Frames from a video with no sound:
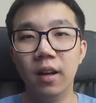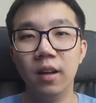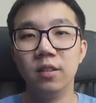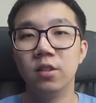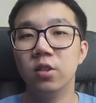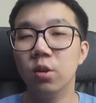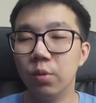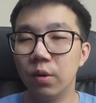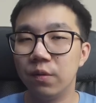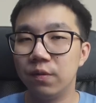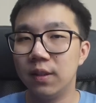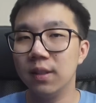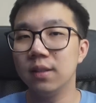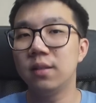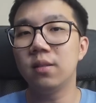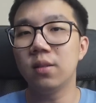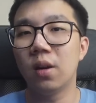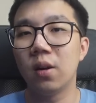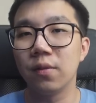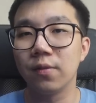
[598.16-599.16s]
So with
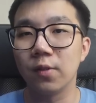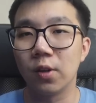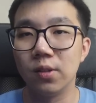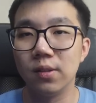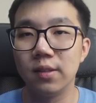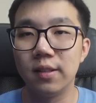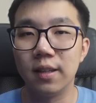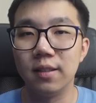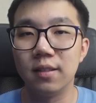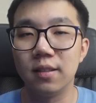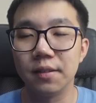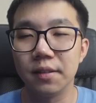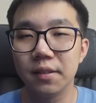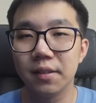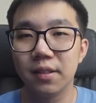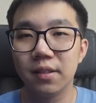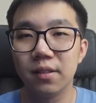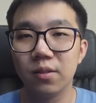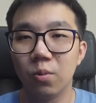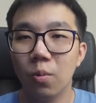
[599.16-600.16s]
this sort of
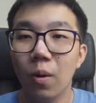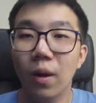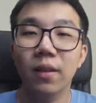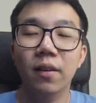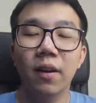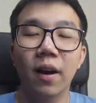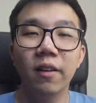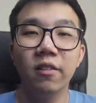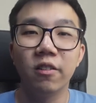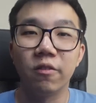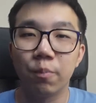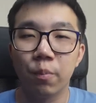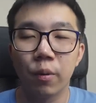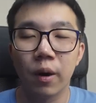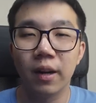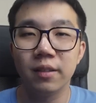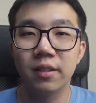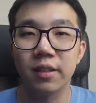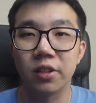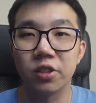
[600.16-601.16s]
consensus, what kind of
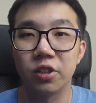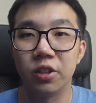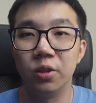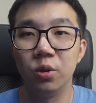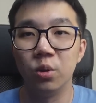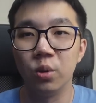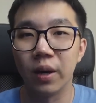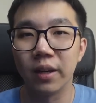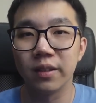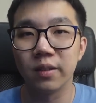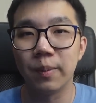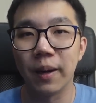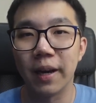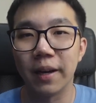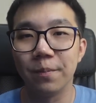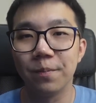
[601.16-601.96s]
price action do you expect?